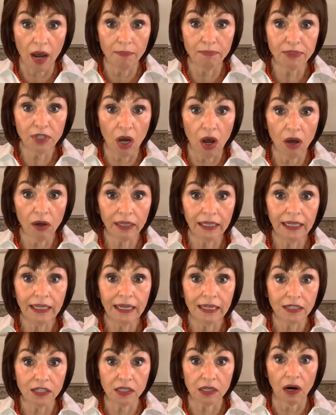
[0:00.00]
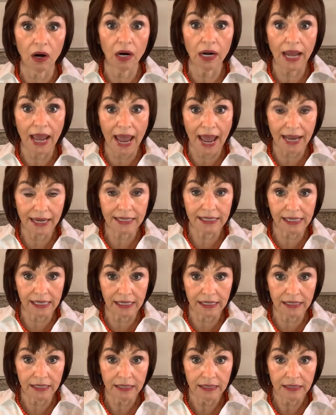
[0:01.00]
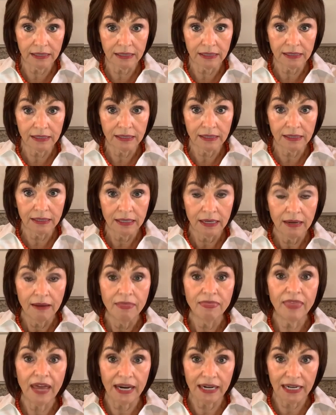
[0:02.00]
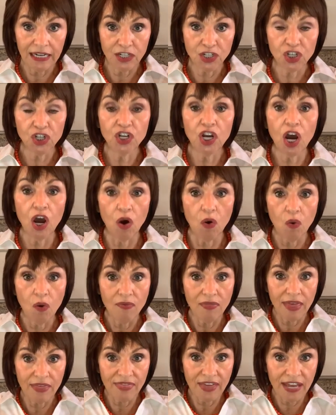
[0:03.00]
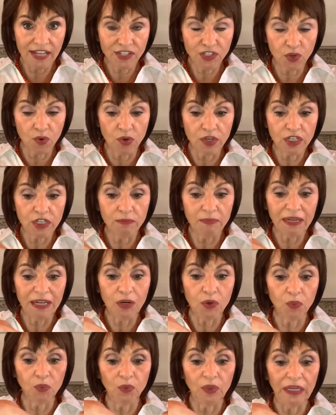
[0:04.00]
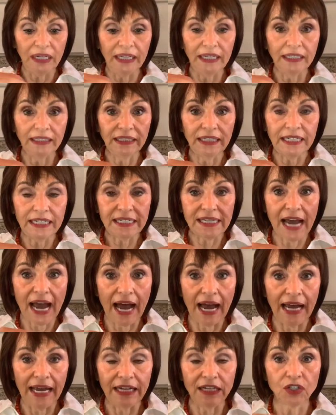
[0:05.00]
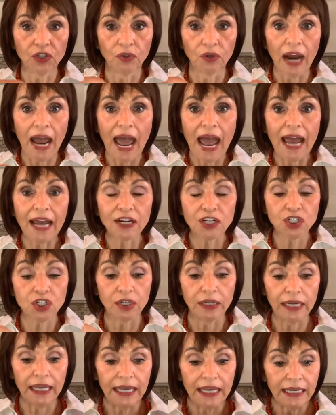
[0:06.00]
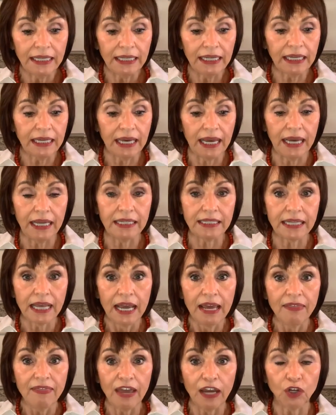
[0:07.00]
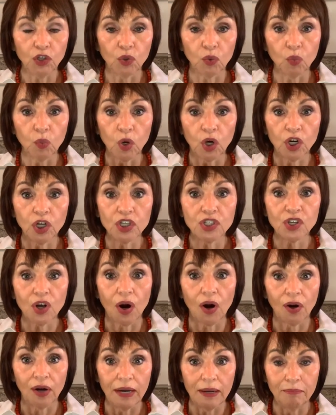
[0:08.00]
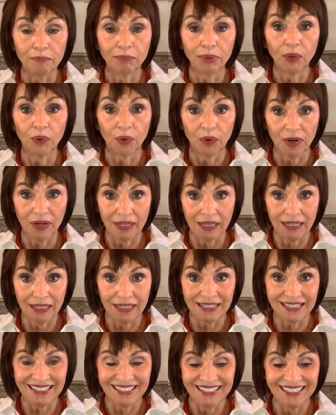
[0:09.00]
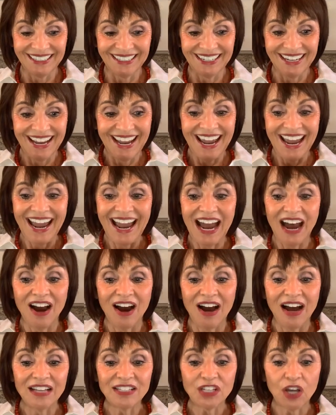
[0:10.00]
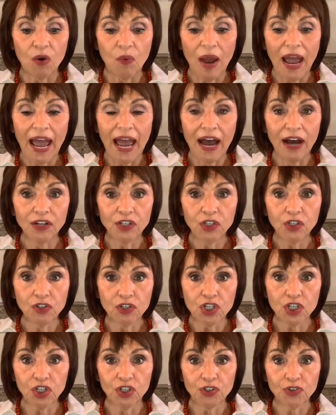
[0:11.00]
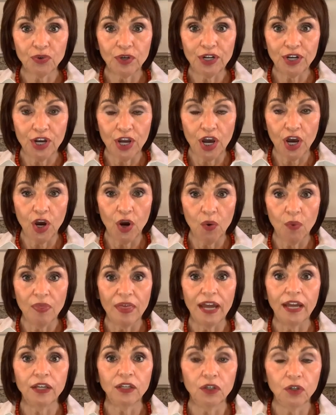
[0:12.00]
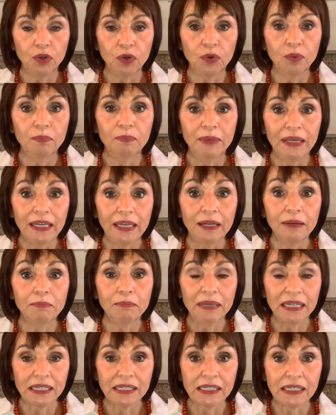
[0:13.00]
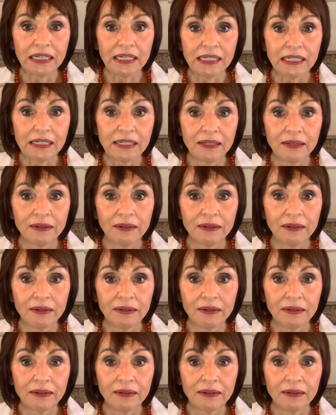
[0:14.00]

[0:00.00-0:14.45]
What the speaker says: talking and start acting. They need to know that that's going to be really tight. Your action indicates that your words are important. So how do your children know that you mean business?